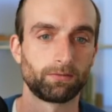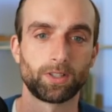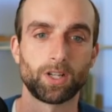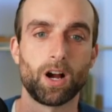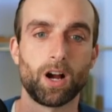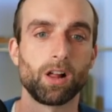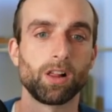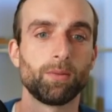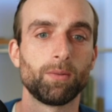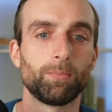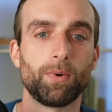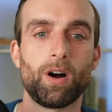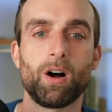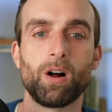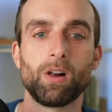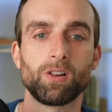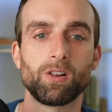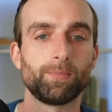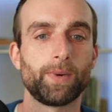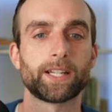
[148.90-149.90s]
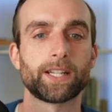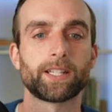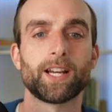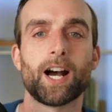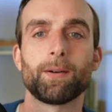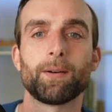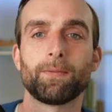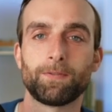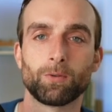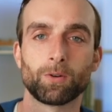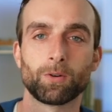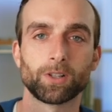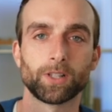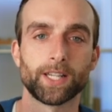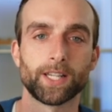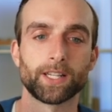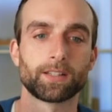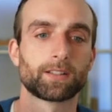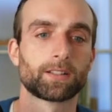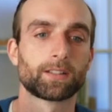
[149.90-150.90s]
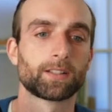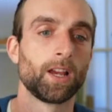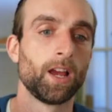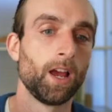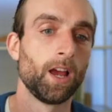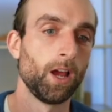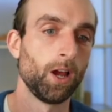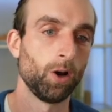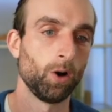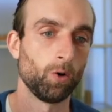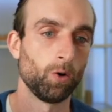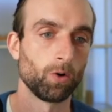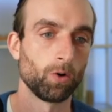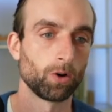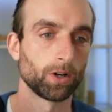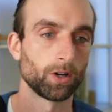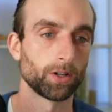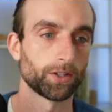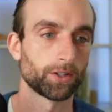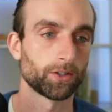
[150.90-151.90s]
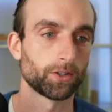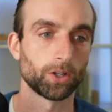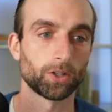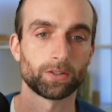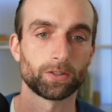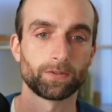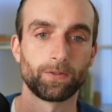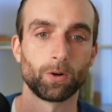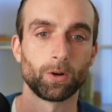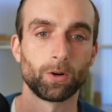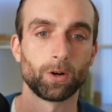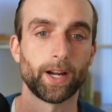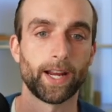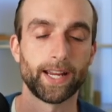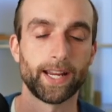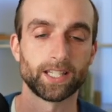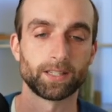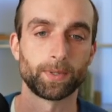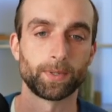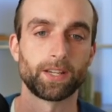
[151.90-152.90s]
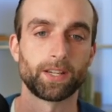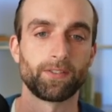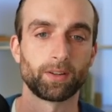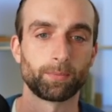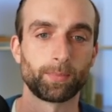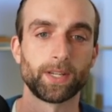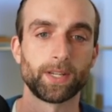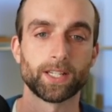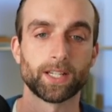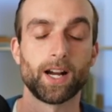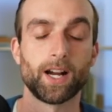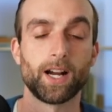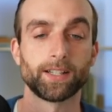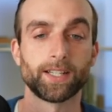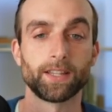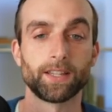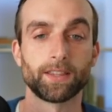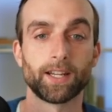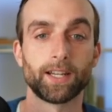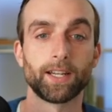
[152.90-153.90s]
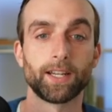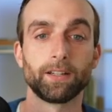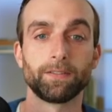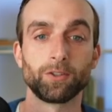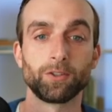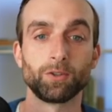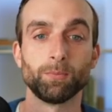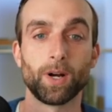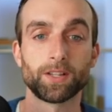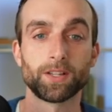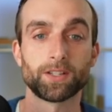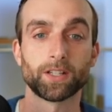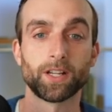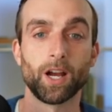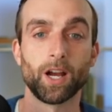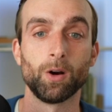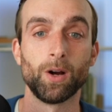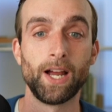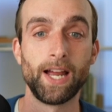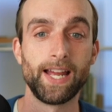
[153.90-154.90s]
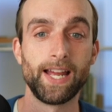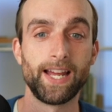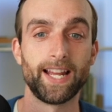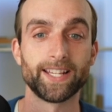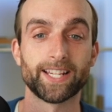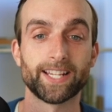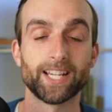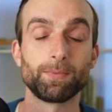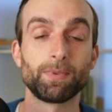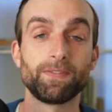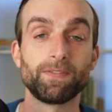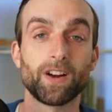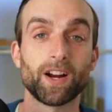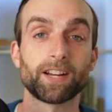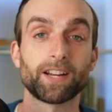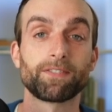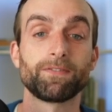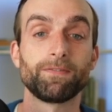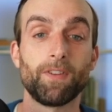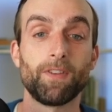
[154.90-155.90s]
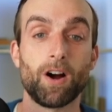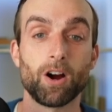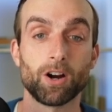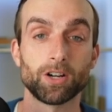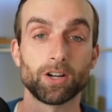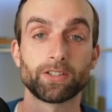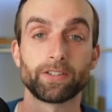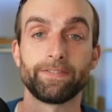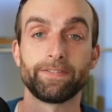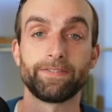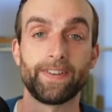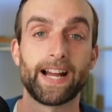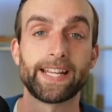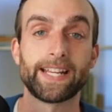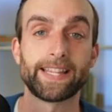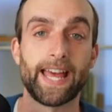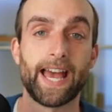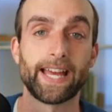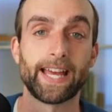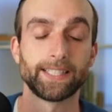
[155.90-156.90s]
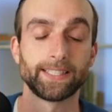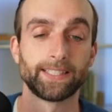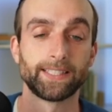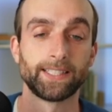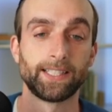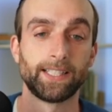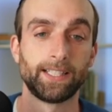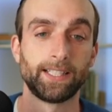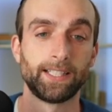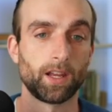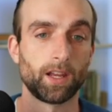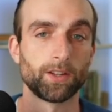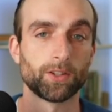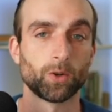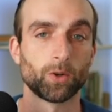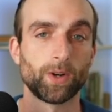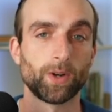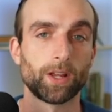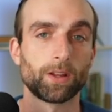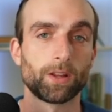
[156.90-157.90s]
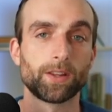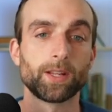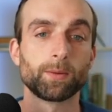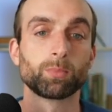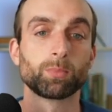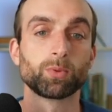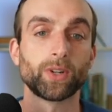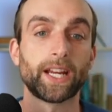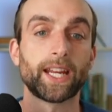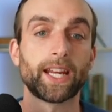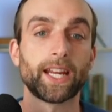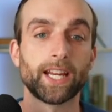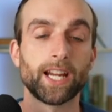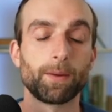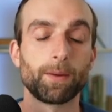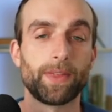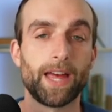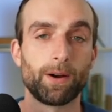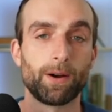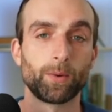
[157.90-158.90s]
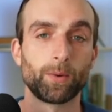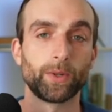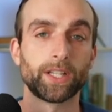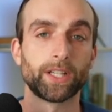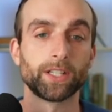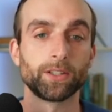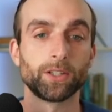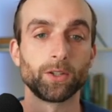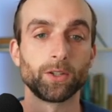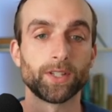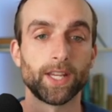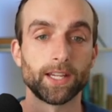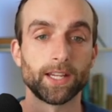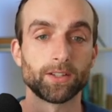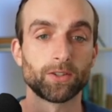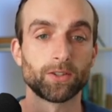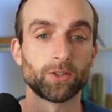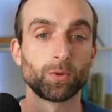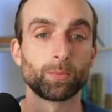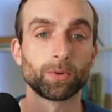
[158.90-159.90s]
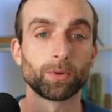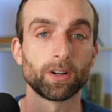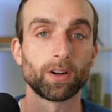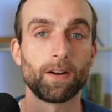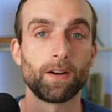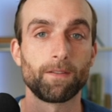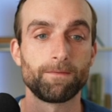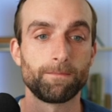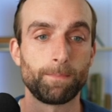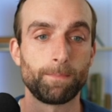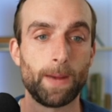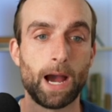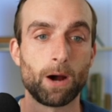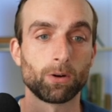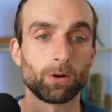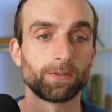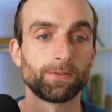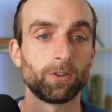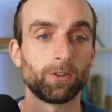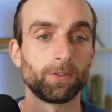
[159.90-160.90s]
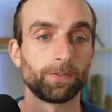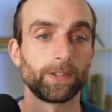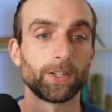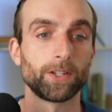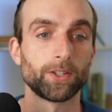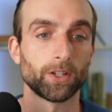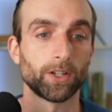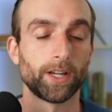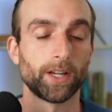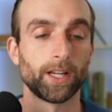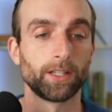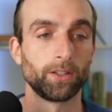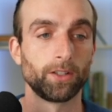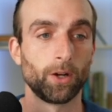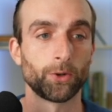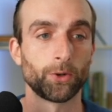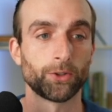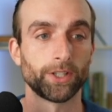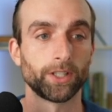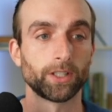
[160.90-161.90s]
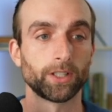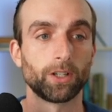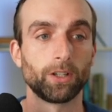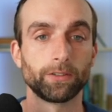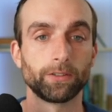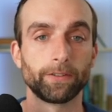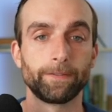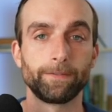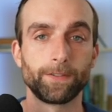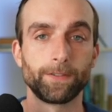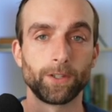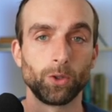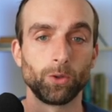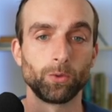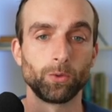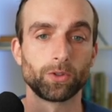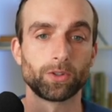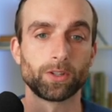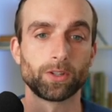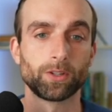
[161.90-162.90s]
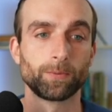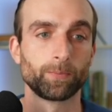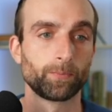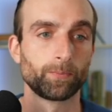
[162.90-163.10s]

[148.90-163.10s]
call up all of my top four lists or search for a specific piece of content that I did a few months ago? It's going to be very hard to find that. And so rather than breaking it up that way, we can use a super powerful feature in Notion called views.